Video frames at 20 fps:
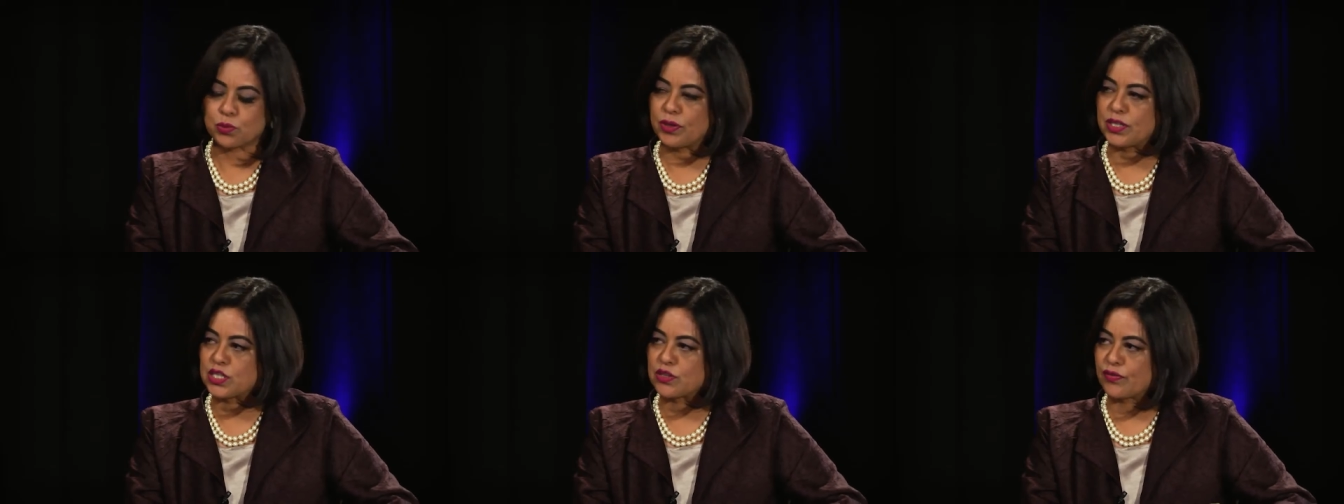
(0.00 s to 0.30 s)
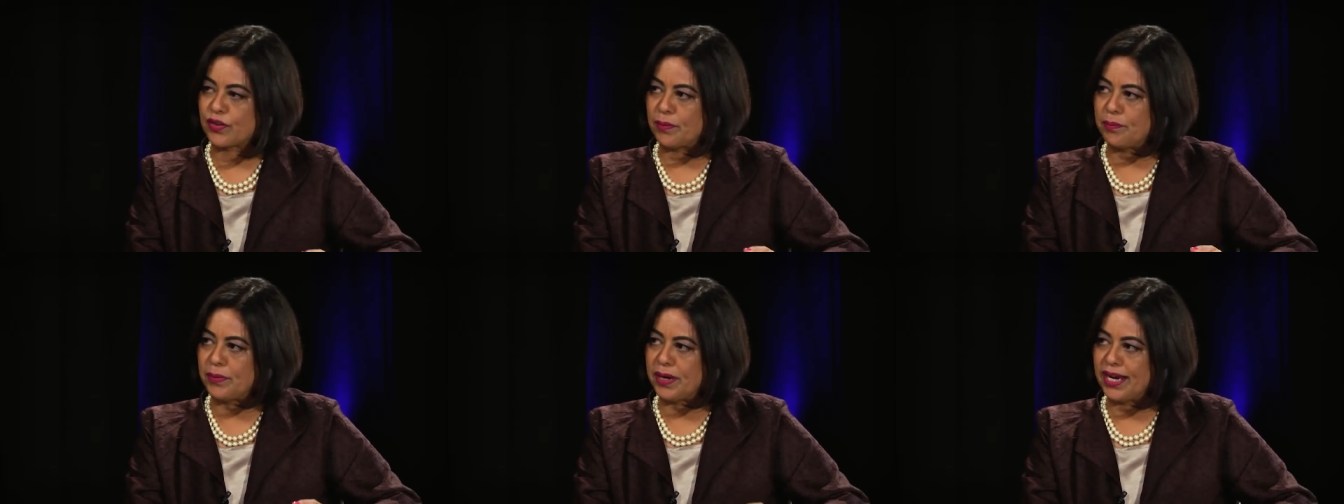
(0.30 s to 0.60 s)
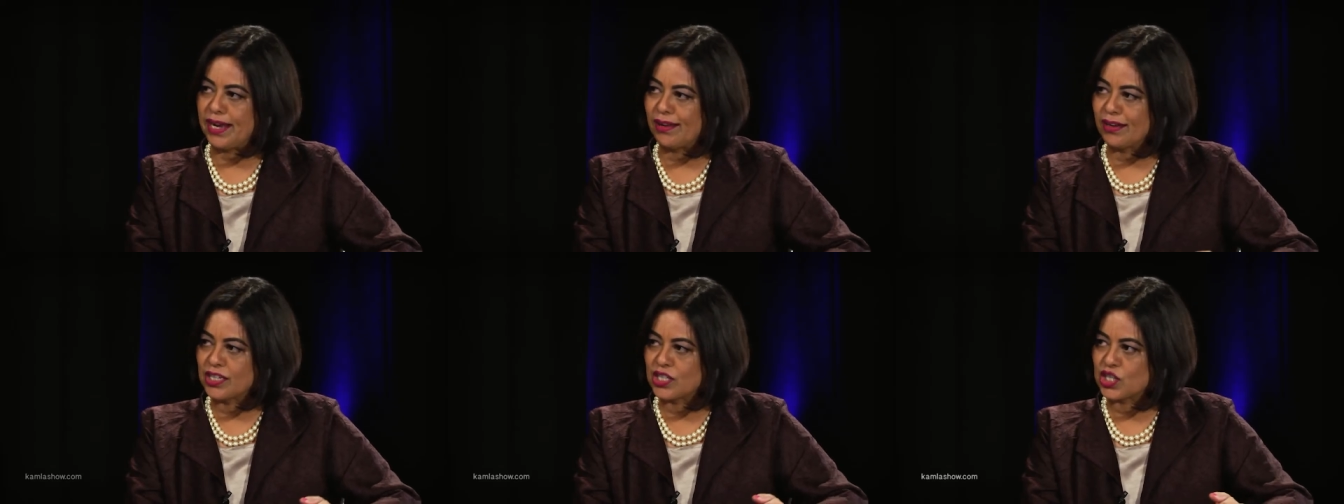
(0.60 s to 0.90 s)
switch from
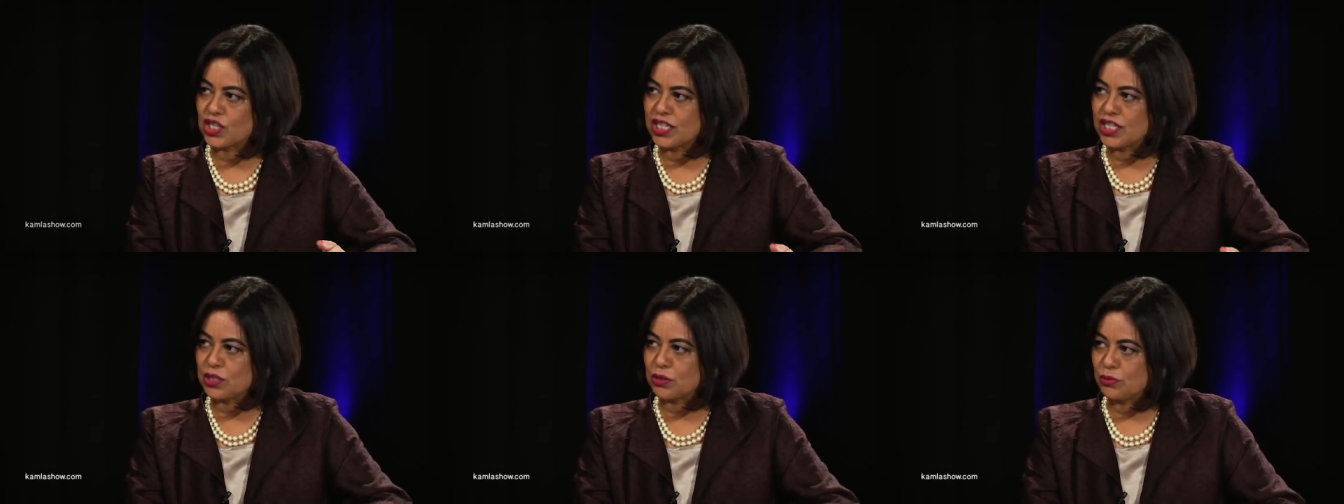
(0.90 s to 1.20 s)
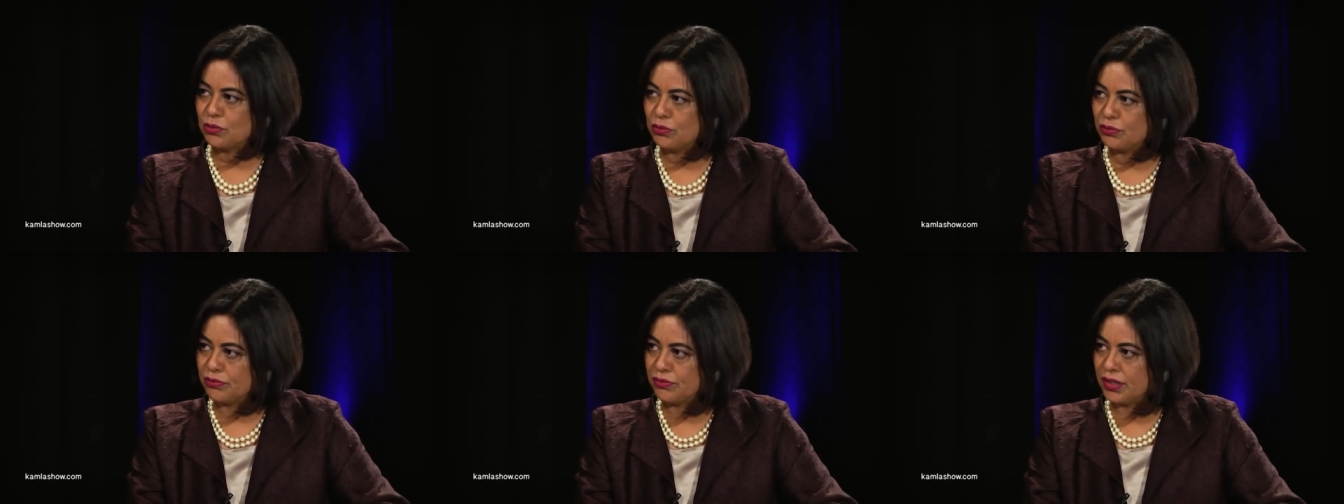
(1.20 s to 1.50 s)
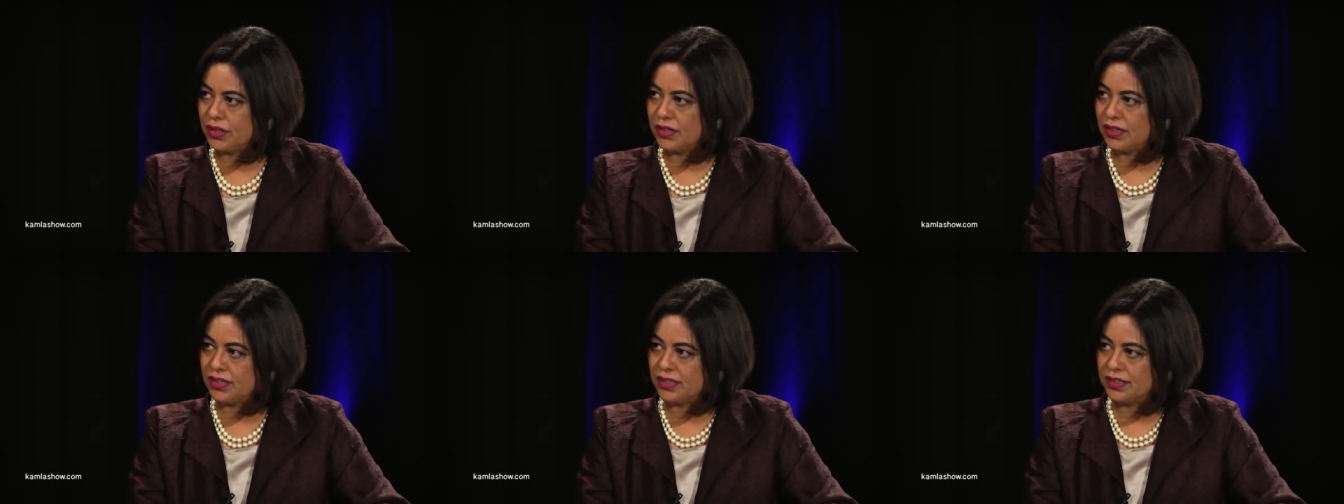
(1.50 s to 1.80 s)
biology to
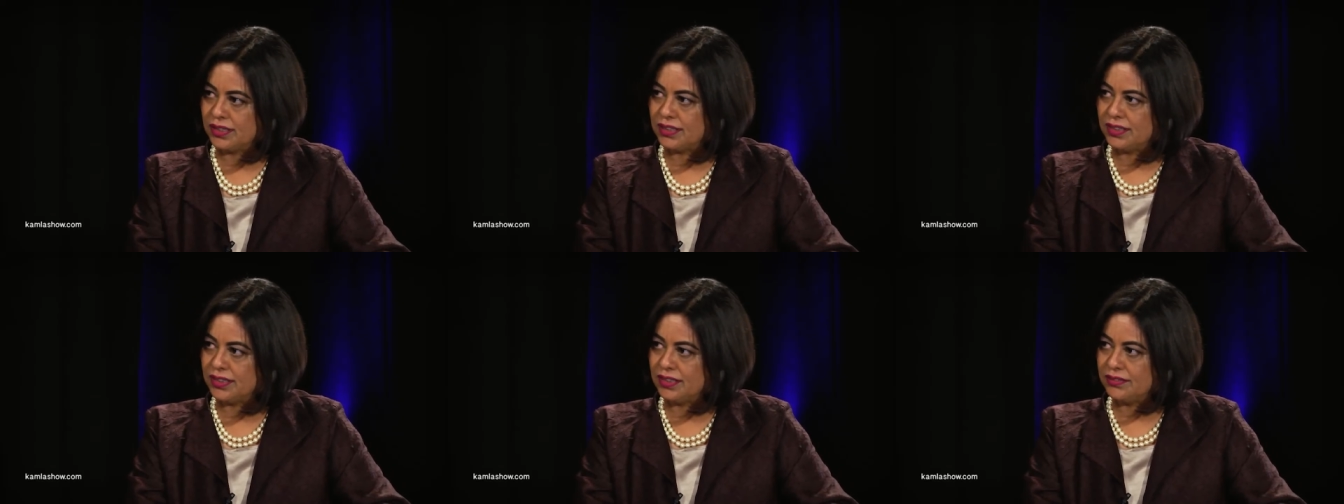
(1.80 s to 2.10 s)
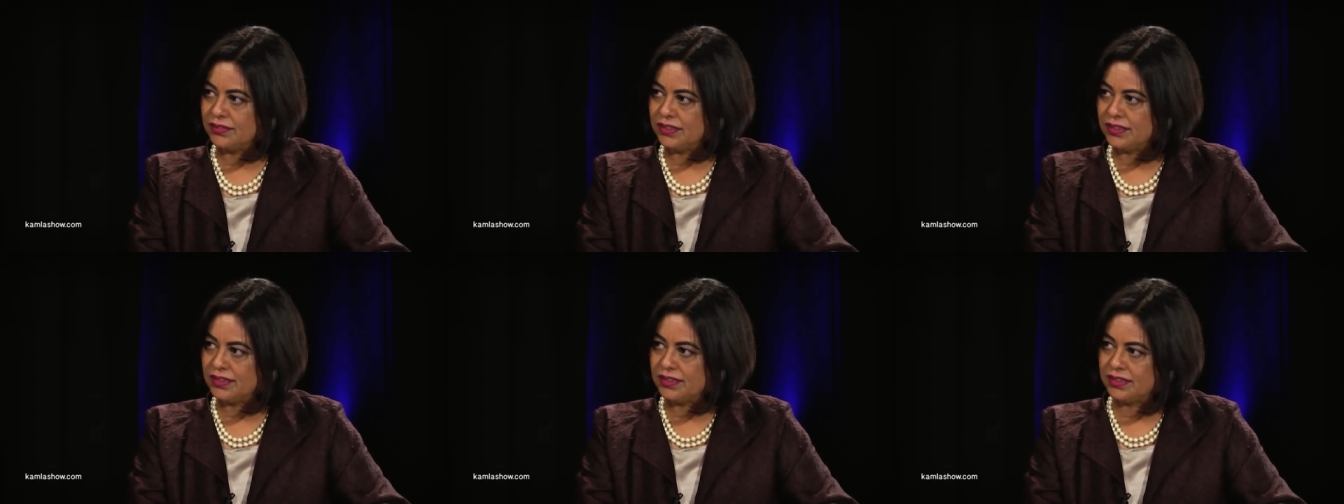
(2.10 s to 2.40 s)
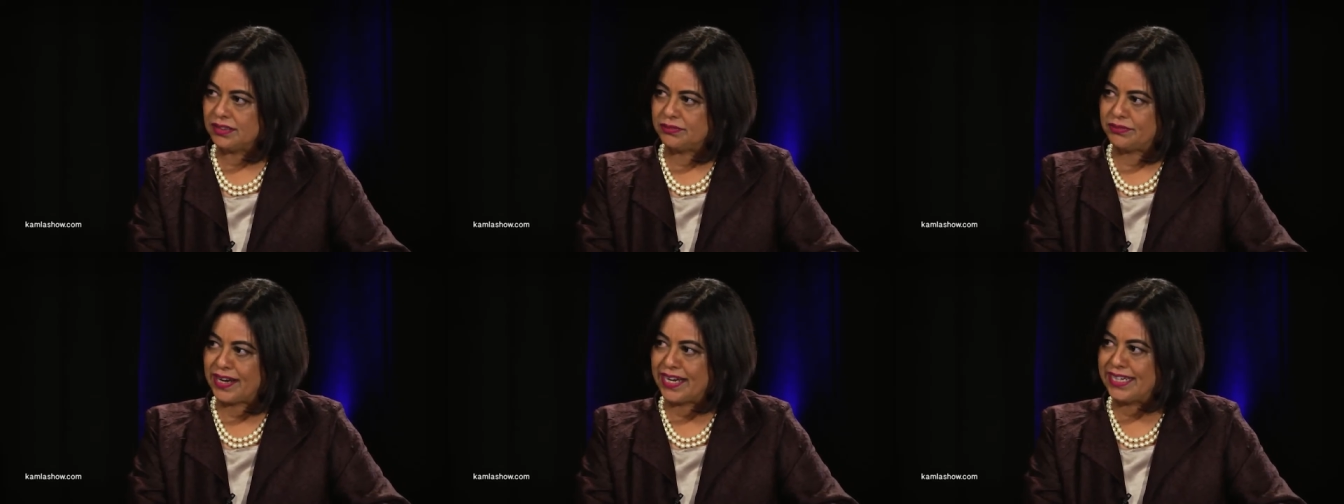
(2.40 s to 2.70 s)

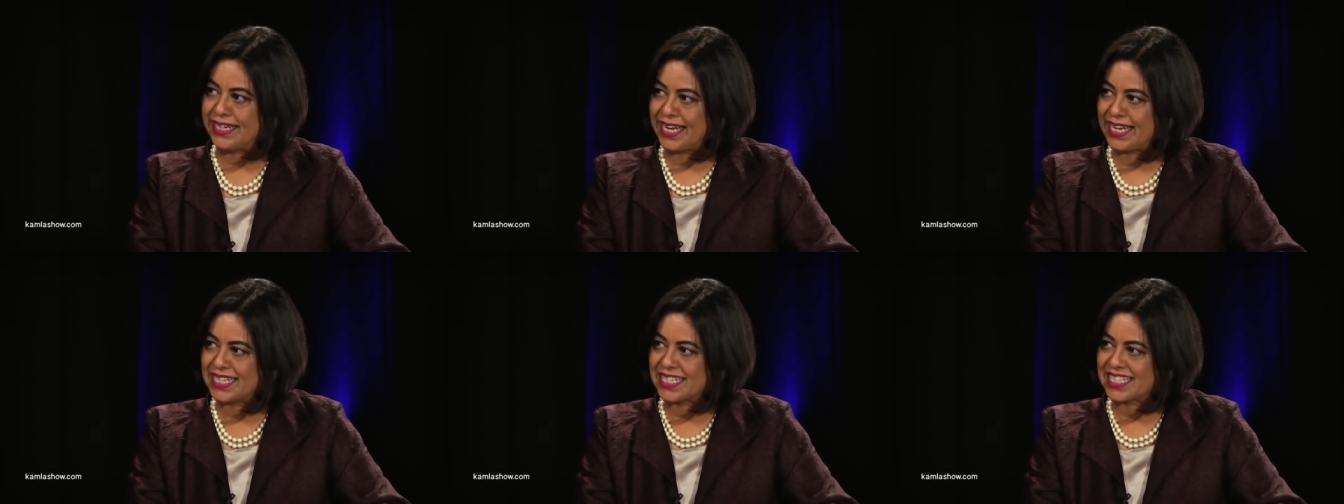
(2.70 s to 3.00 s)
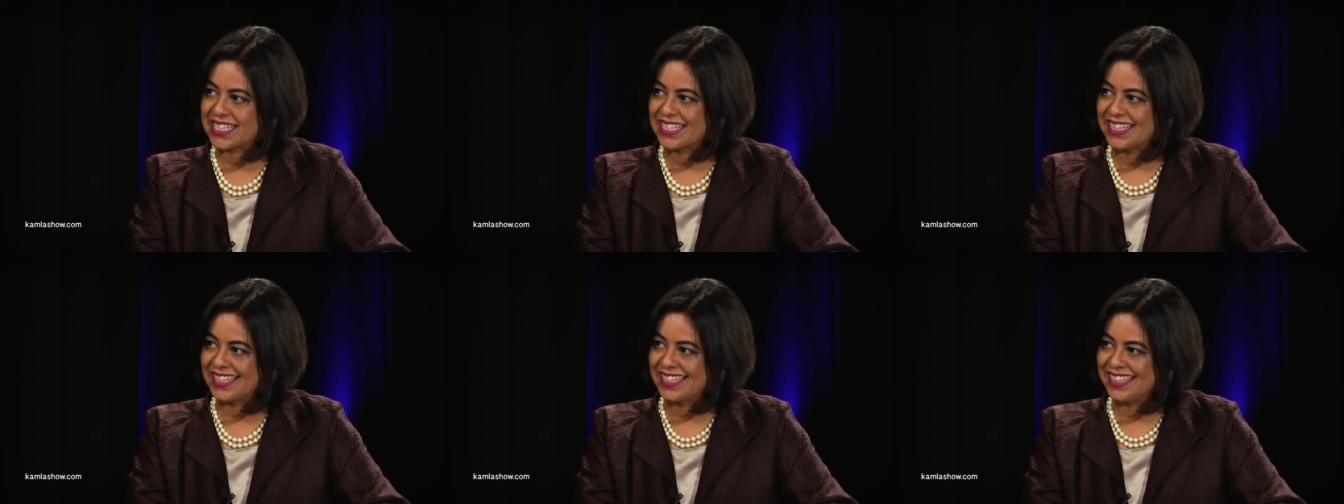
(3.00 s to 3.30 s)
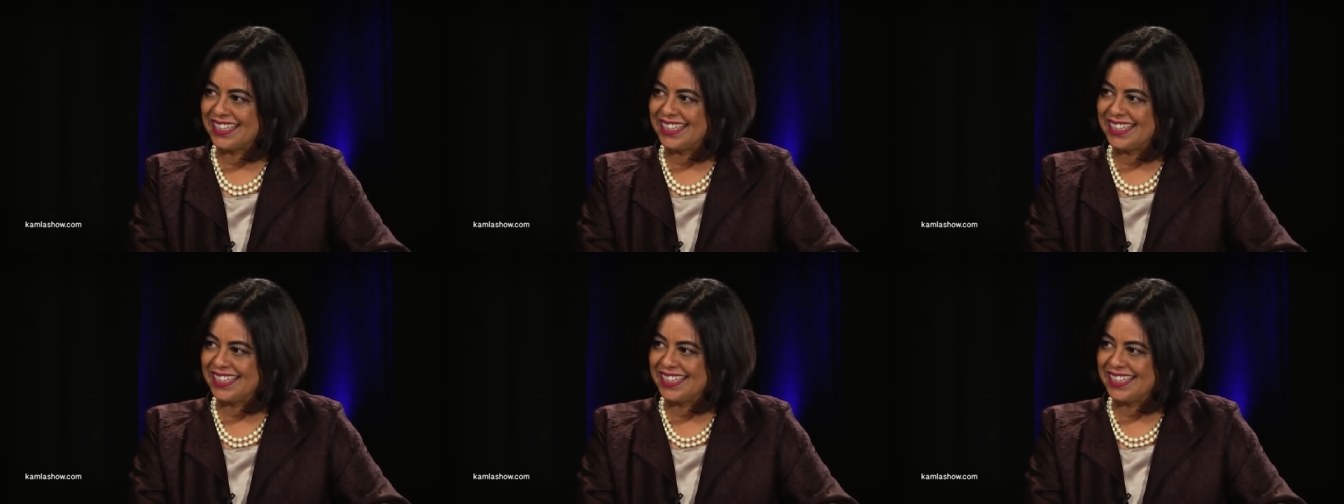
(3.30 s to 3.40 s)
finance?